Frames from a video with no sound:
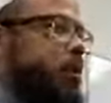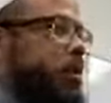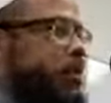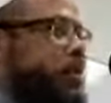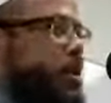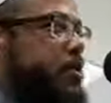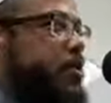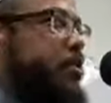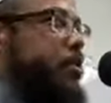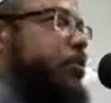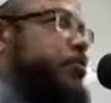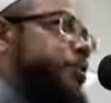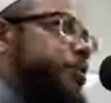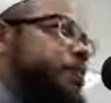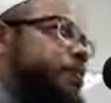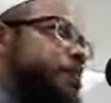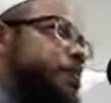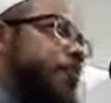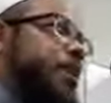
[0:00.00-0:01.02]
one of our
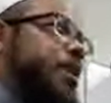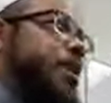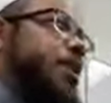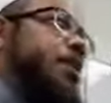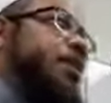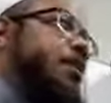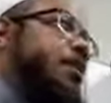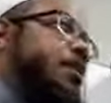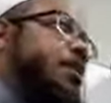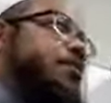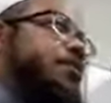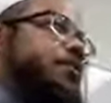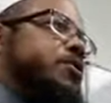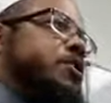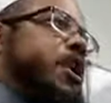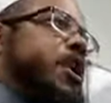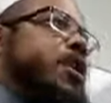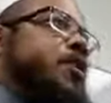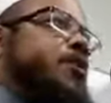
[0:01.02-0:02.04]
children. If a
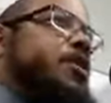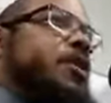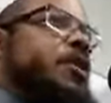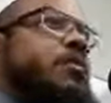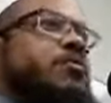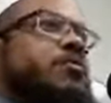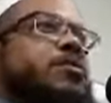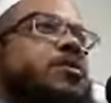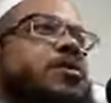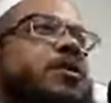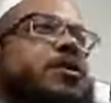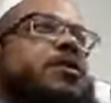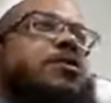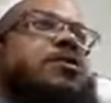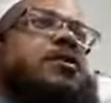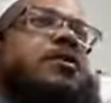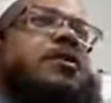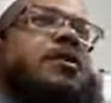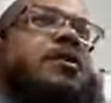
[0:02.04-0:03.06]
child comes
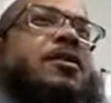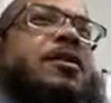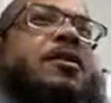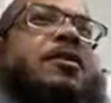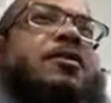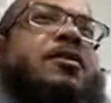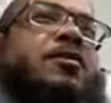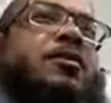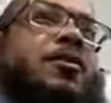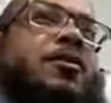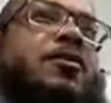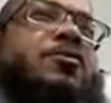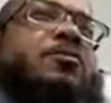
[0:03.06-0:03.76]
and you know,